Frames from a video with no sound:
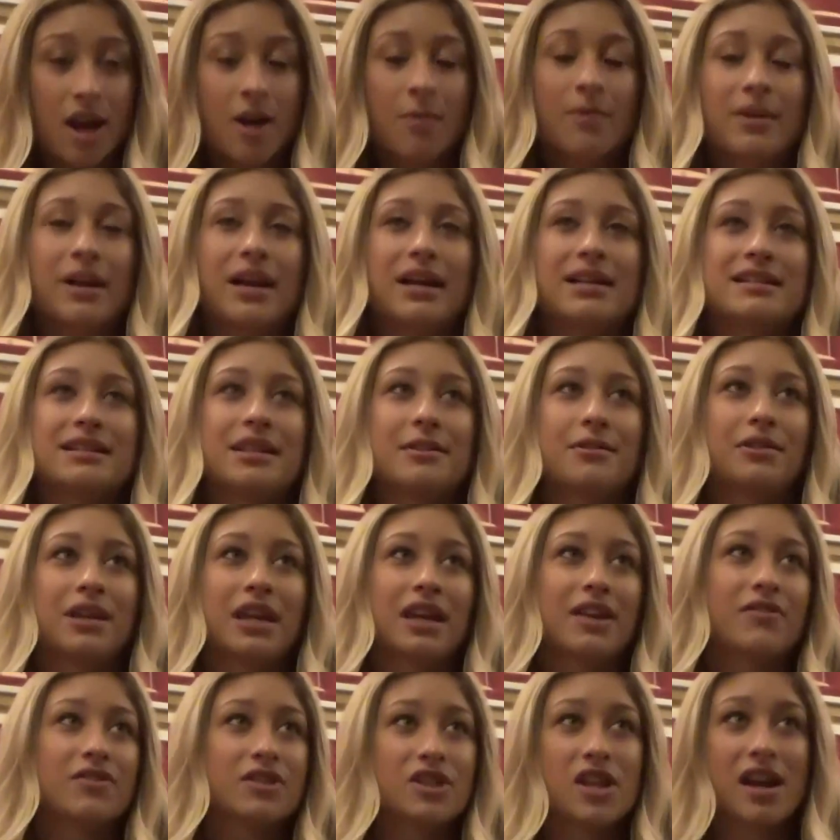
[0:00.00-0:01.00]
because they were
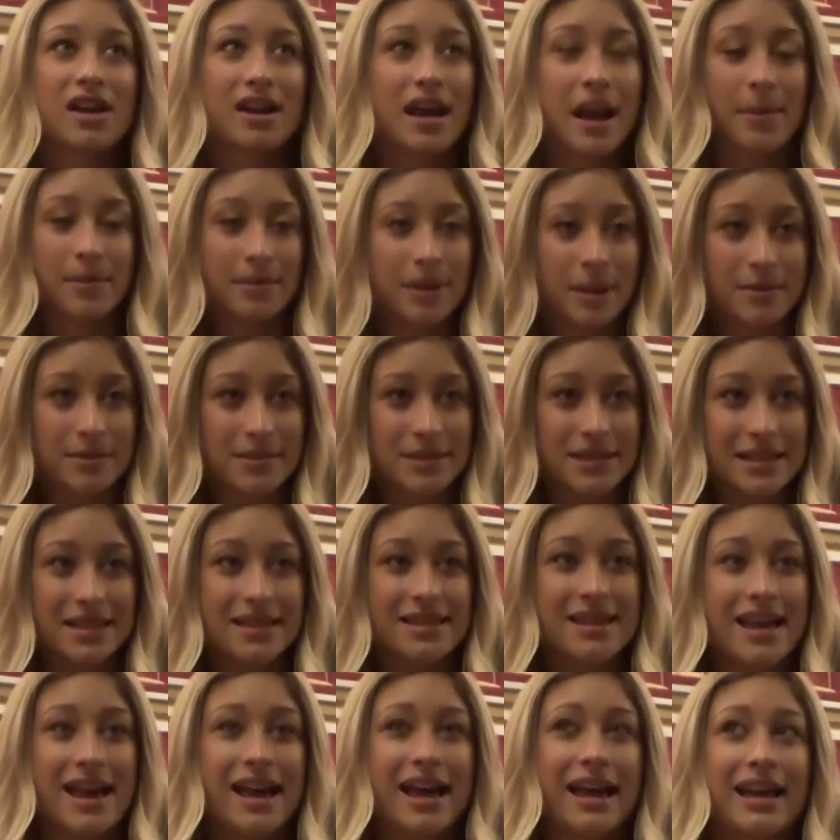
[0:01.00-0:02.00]
like, if it's not epilepsy,
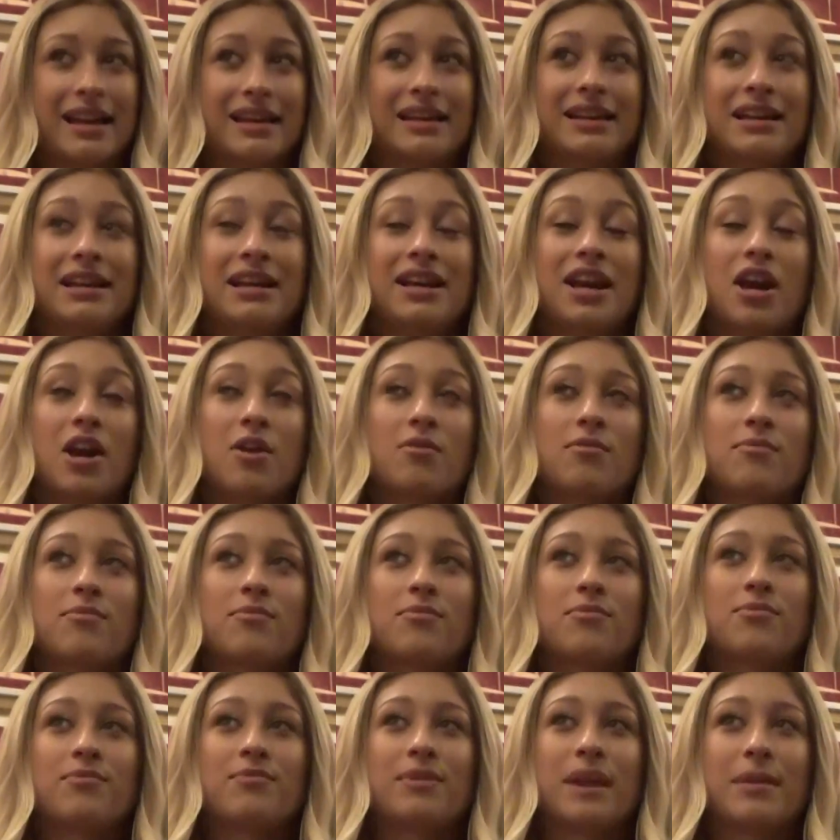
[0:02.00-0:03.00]
then
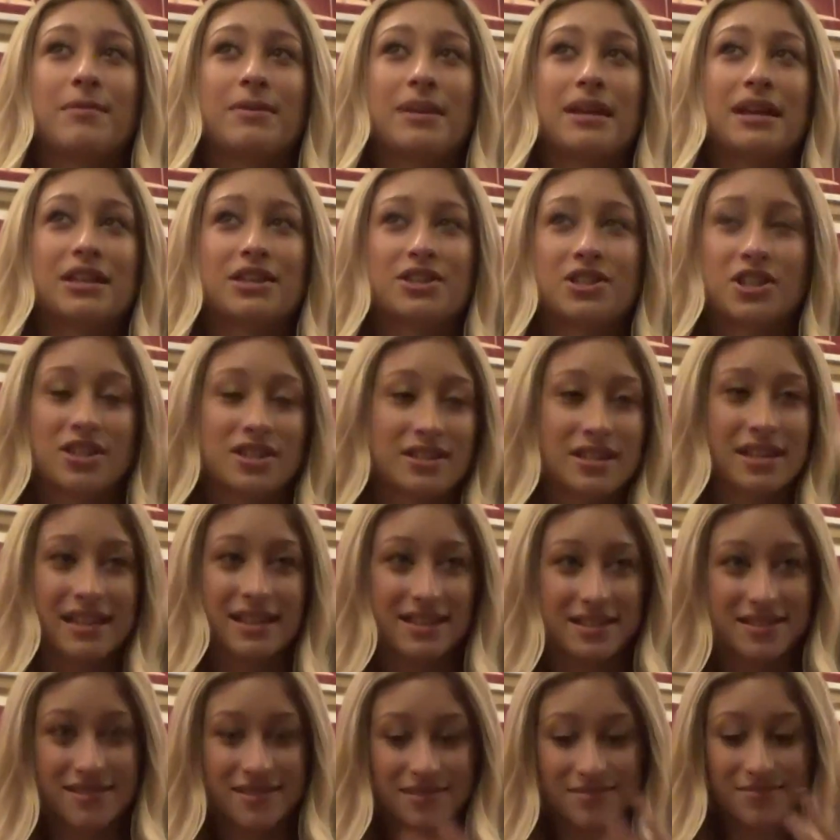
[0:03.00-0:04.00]
maybe it's
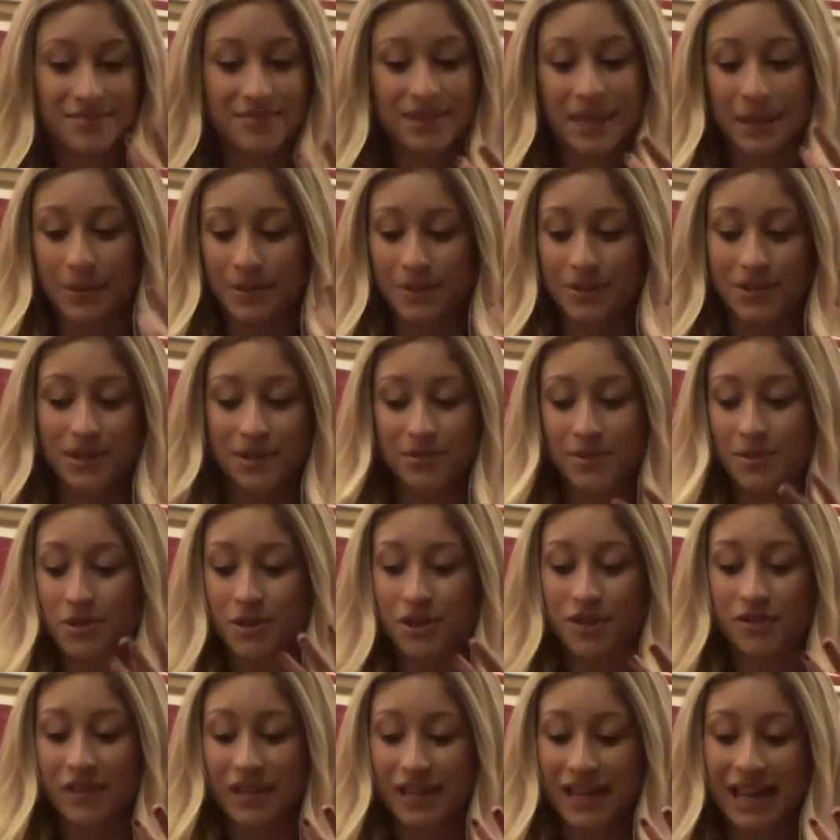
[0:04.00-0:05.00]
same as some
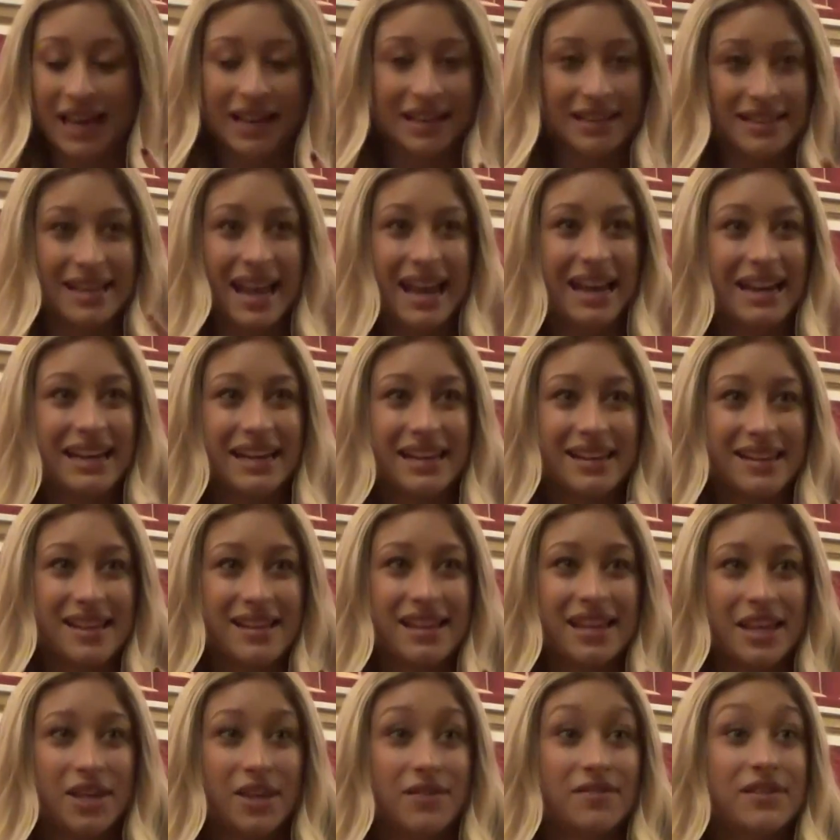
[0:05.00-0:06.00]
sort of like anxiety that
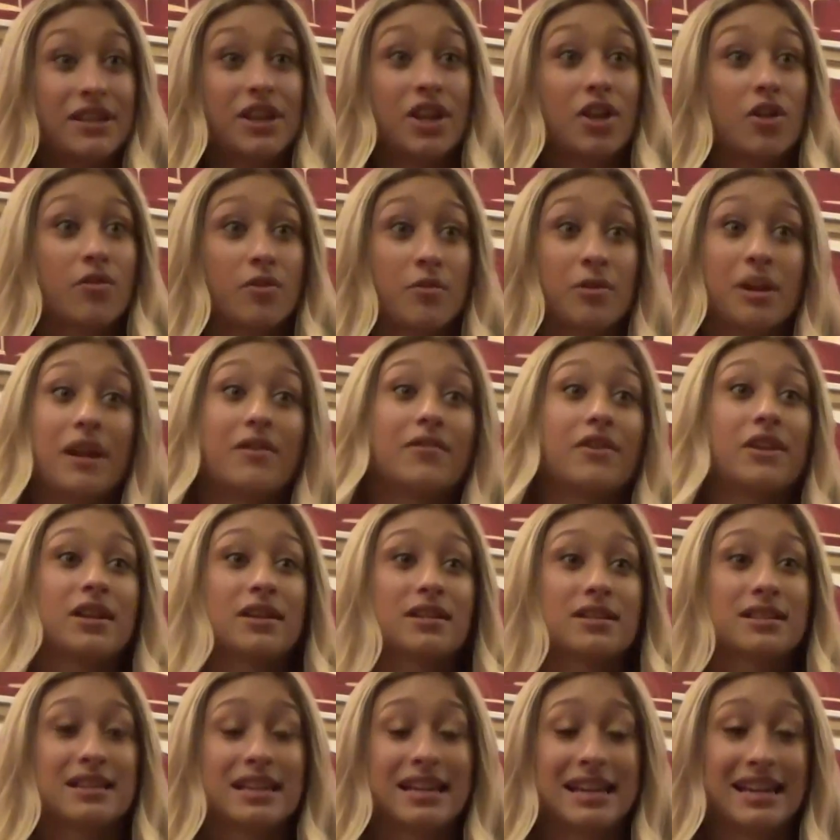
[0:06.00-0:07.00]
like you have to get over whenever
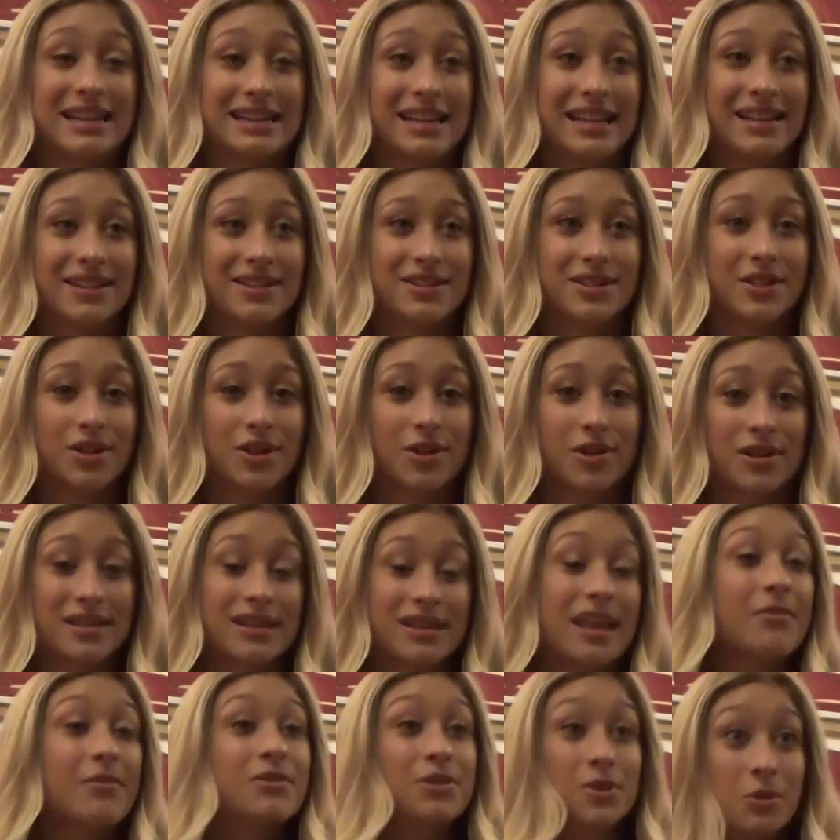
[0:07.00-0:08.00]
it's in a dance studio, because
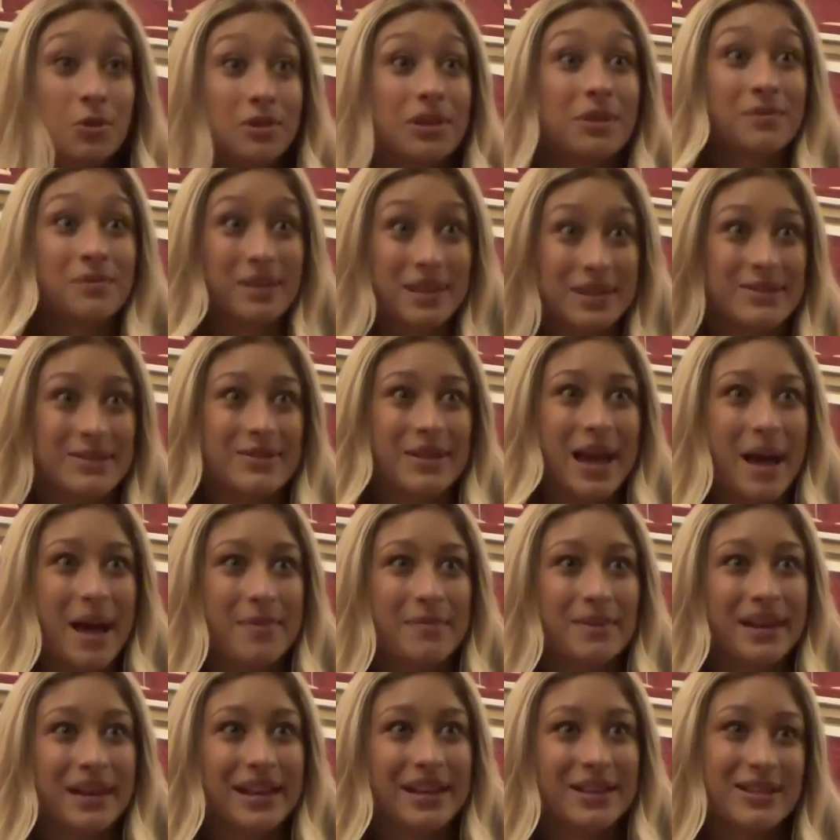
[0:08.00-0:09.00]
that was the only place it's
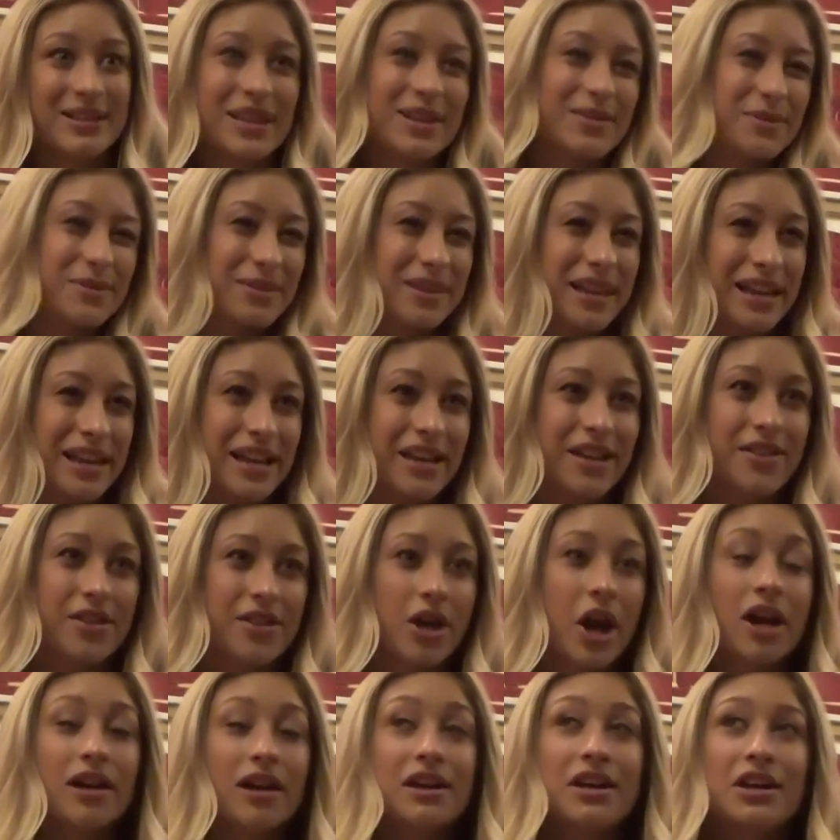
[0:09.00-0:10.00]
happening. So that's what they kind of
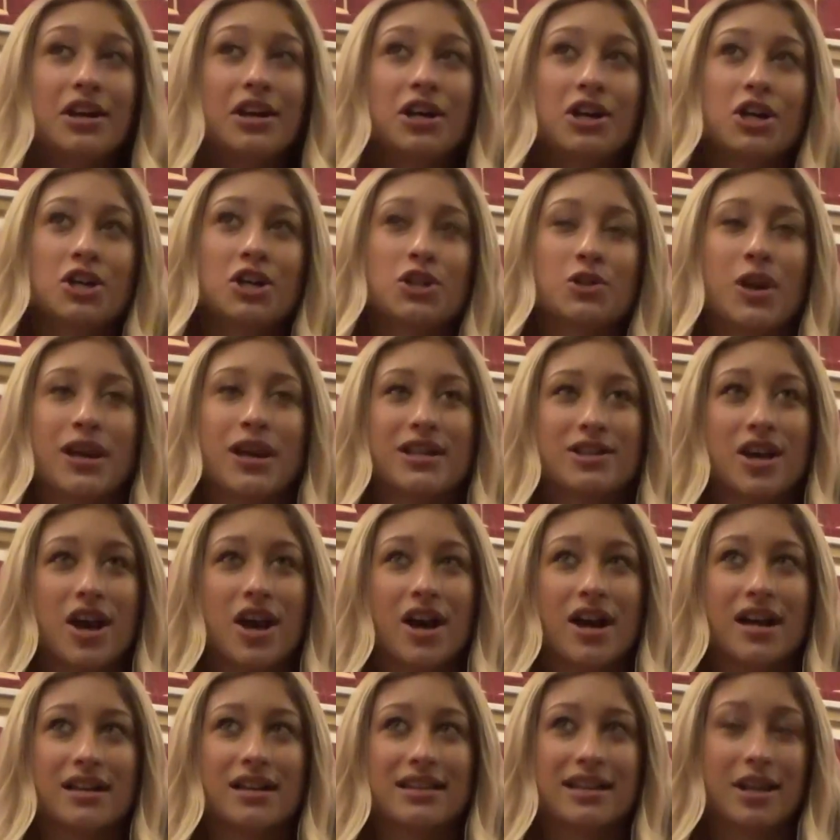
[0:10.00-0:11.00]
thought. So I
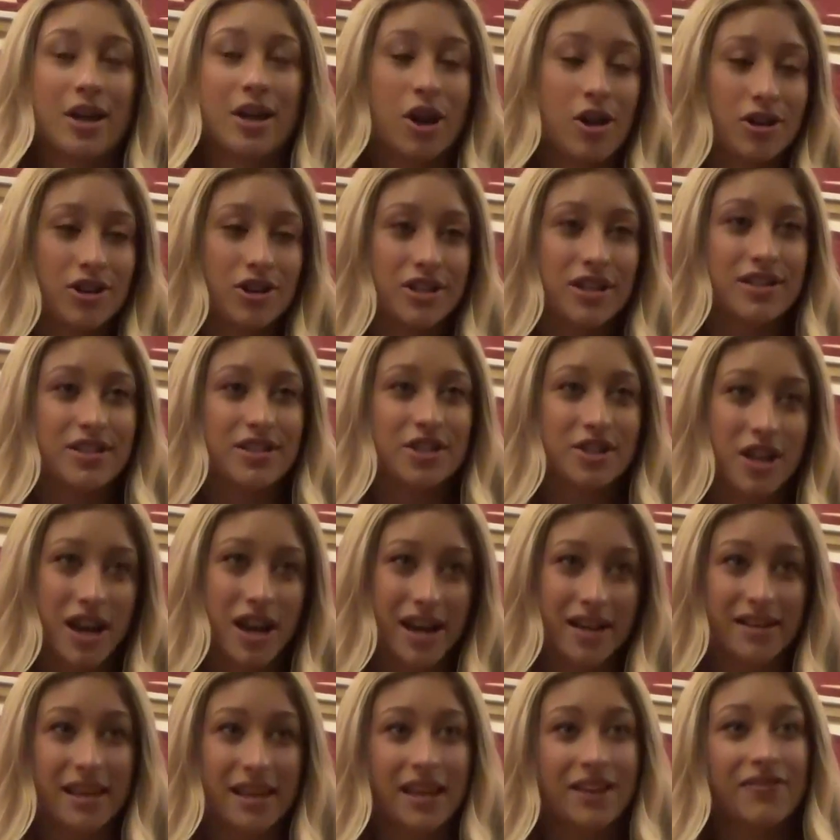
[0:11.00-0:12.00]
saw a psychologist to try
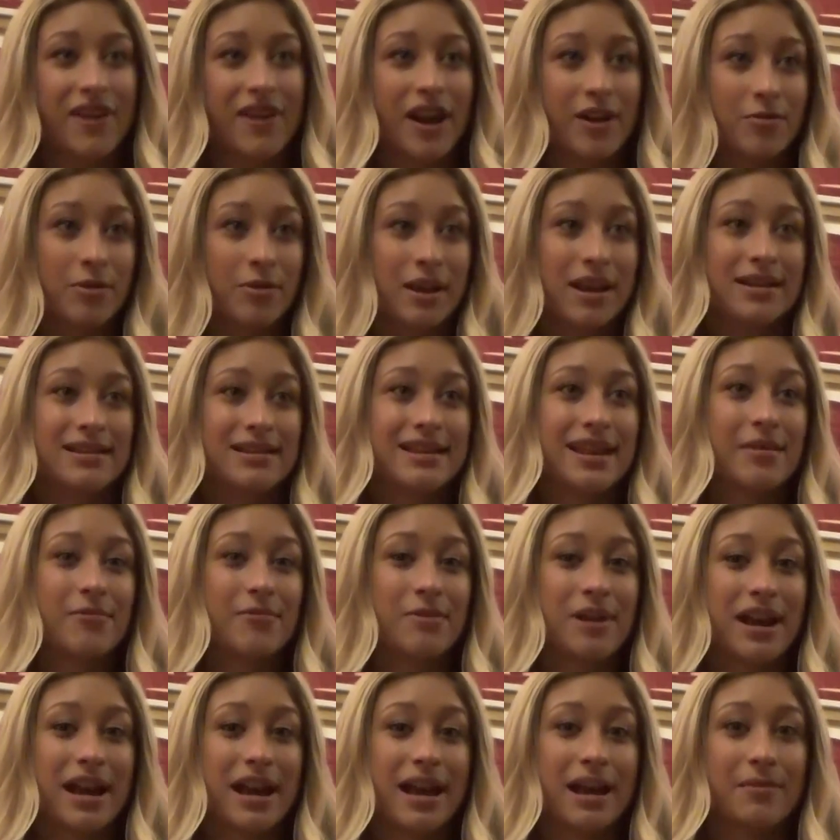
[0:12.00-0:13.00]
and like find ways that
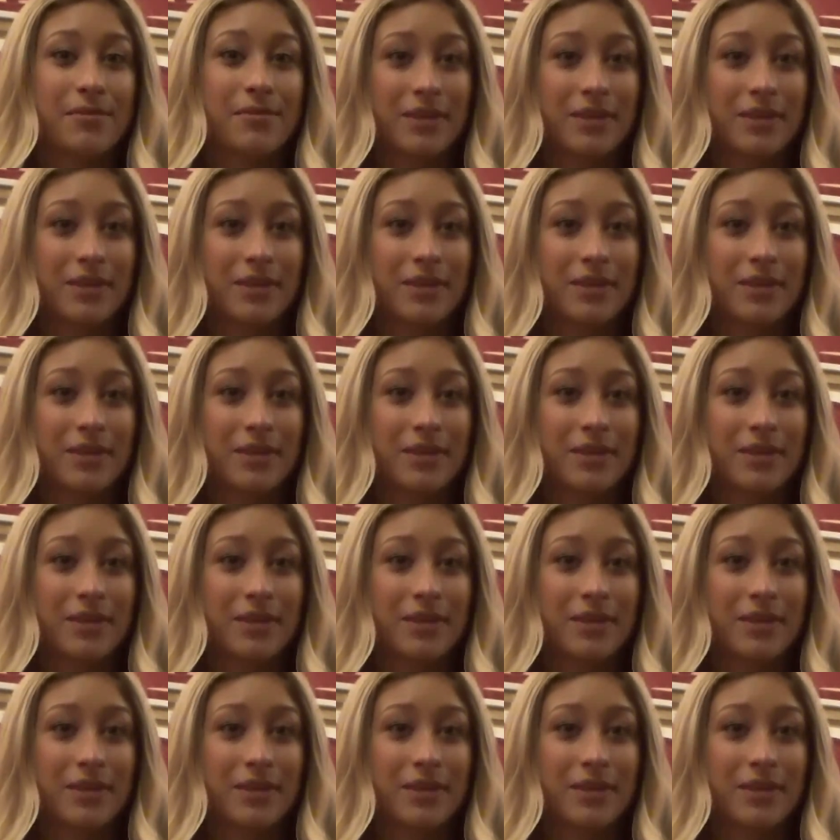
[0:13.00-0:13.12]
when I'm